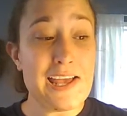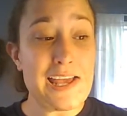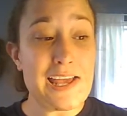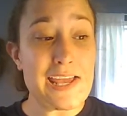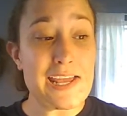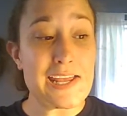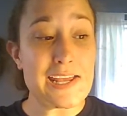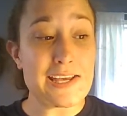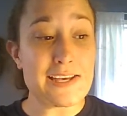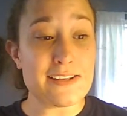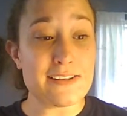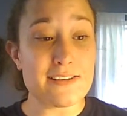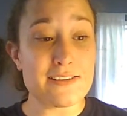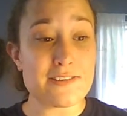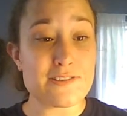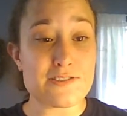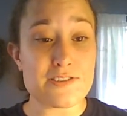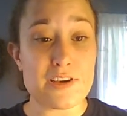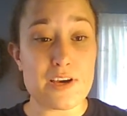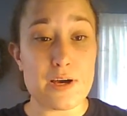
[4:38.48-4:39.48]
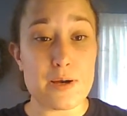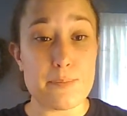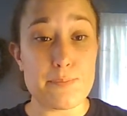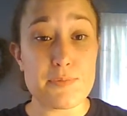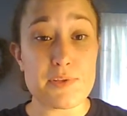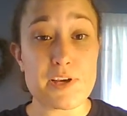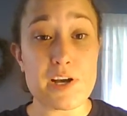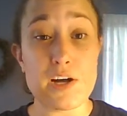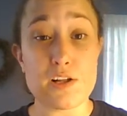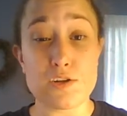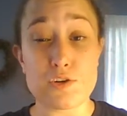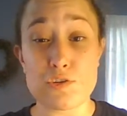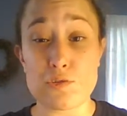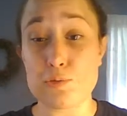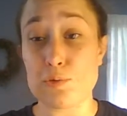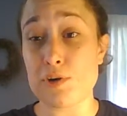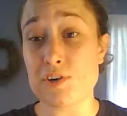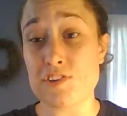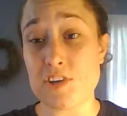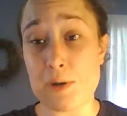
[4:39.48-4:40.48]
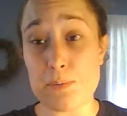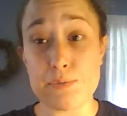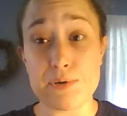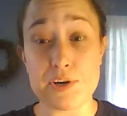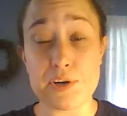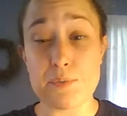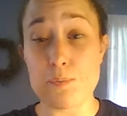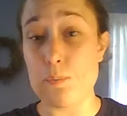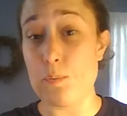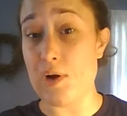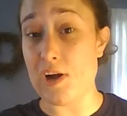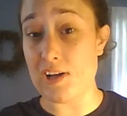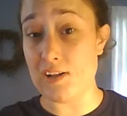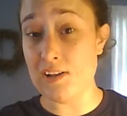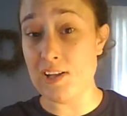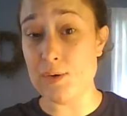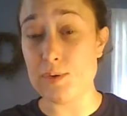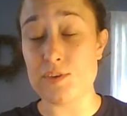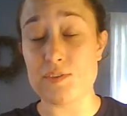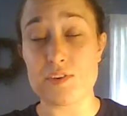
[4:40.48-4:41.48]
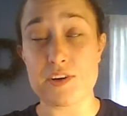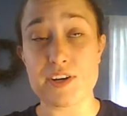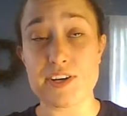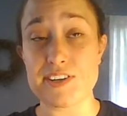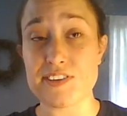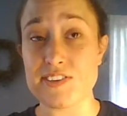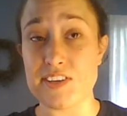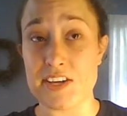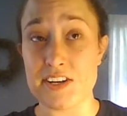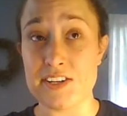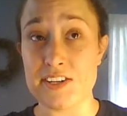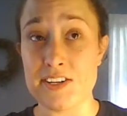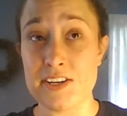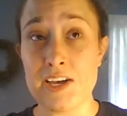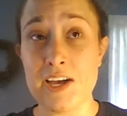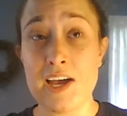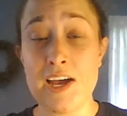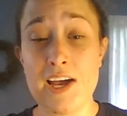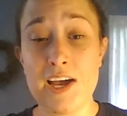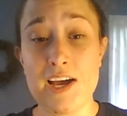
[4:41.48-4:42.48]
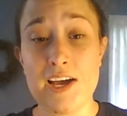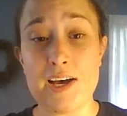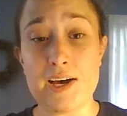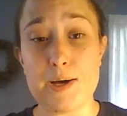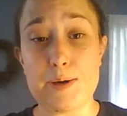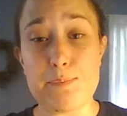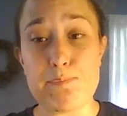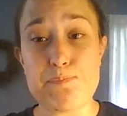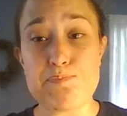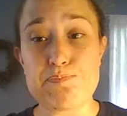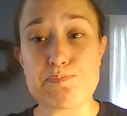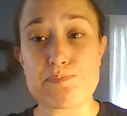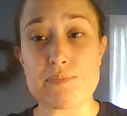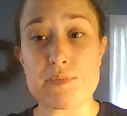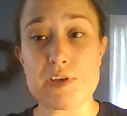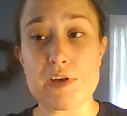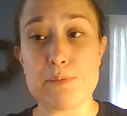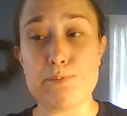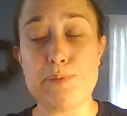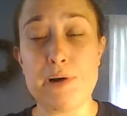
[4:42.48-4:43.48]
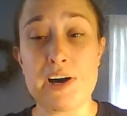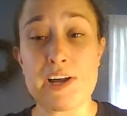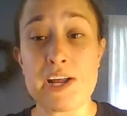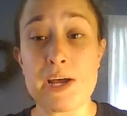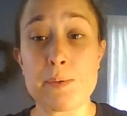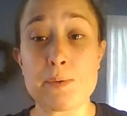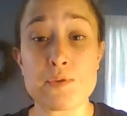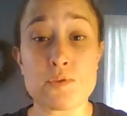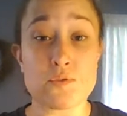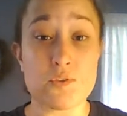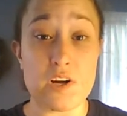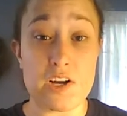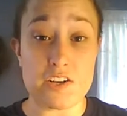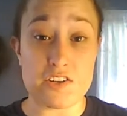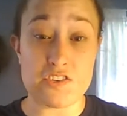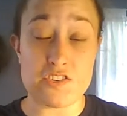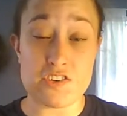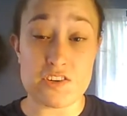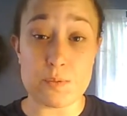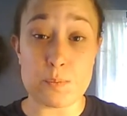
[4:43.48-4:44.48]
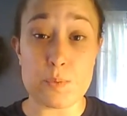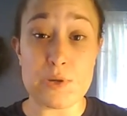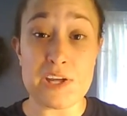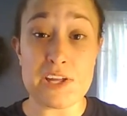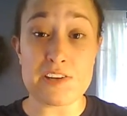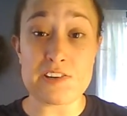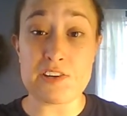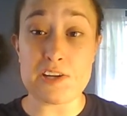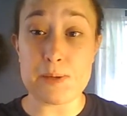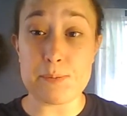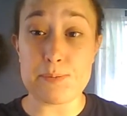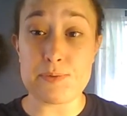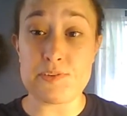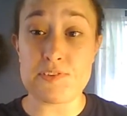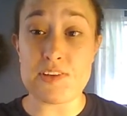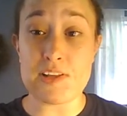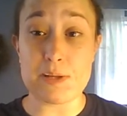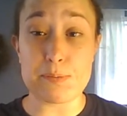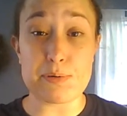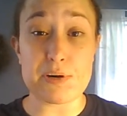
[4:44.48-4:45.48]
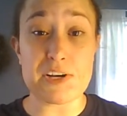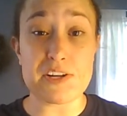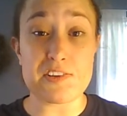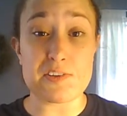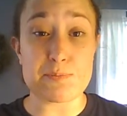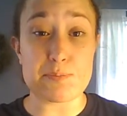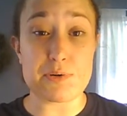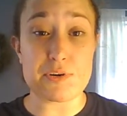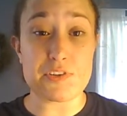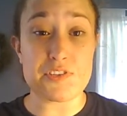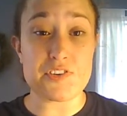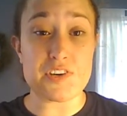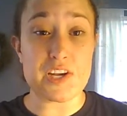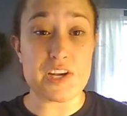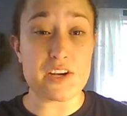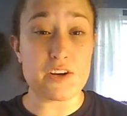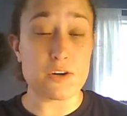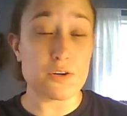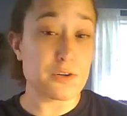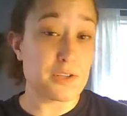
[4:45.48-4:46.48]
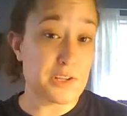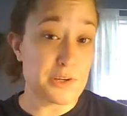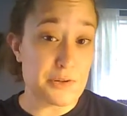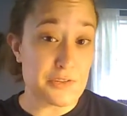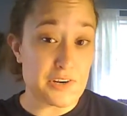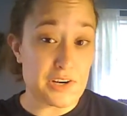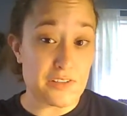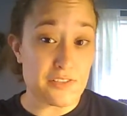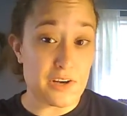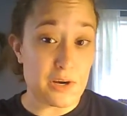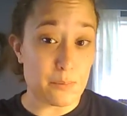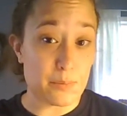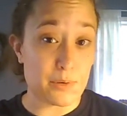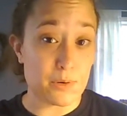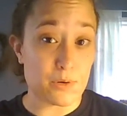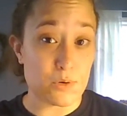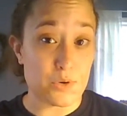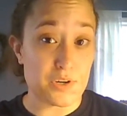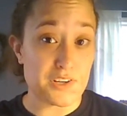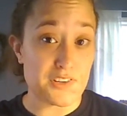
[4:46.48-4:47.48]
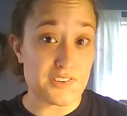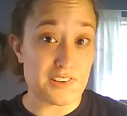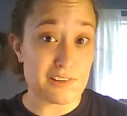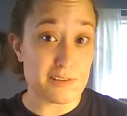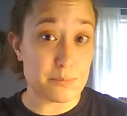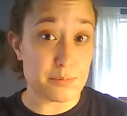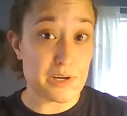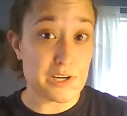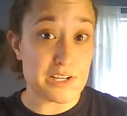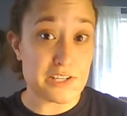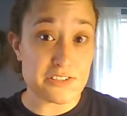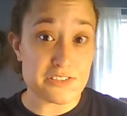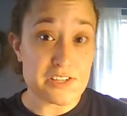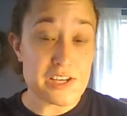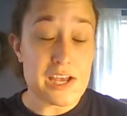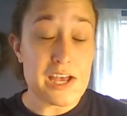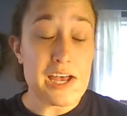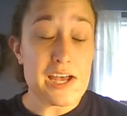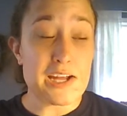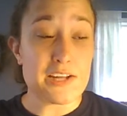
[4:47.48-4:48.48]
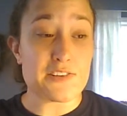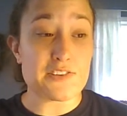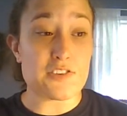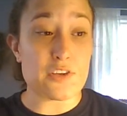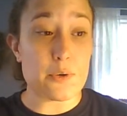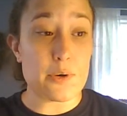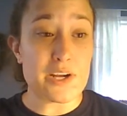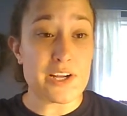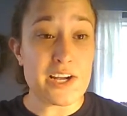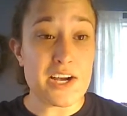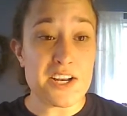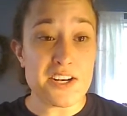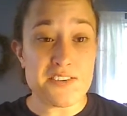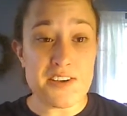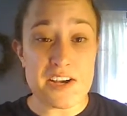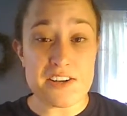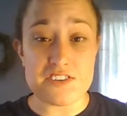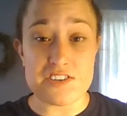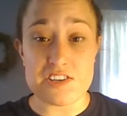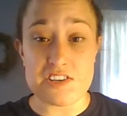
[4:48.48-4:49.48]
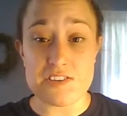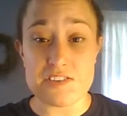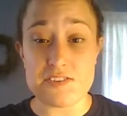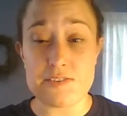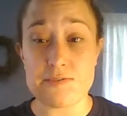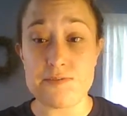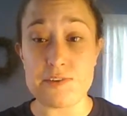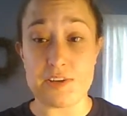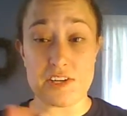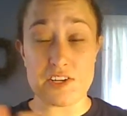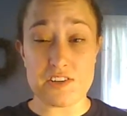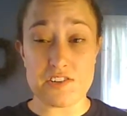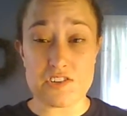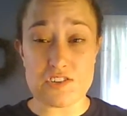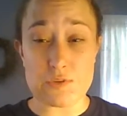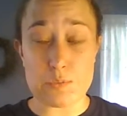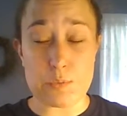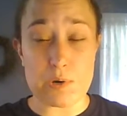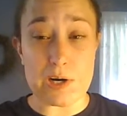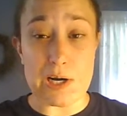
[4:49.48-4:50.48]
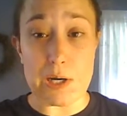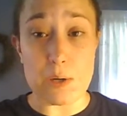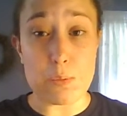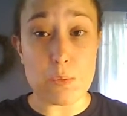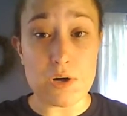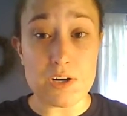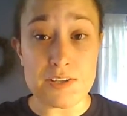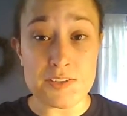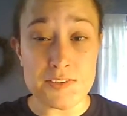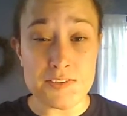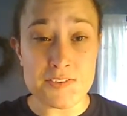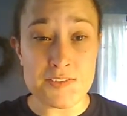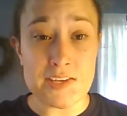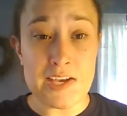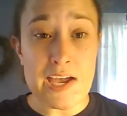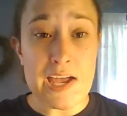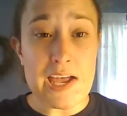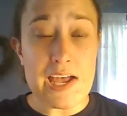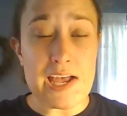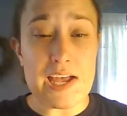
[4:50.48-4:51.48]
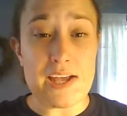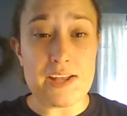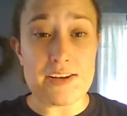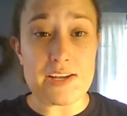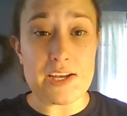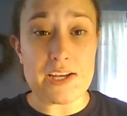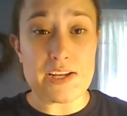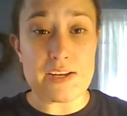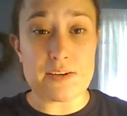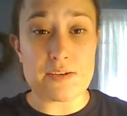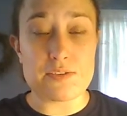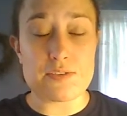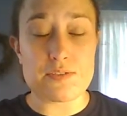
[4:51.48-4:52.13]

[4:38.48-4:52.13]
and the colors worked out pretty well. I was very excited, but I was rushed. We ended up celebrating his birthday earlier than I thought we were going to celebrate it, and so I kind of had to just finish where I was, and I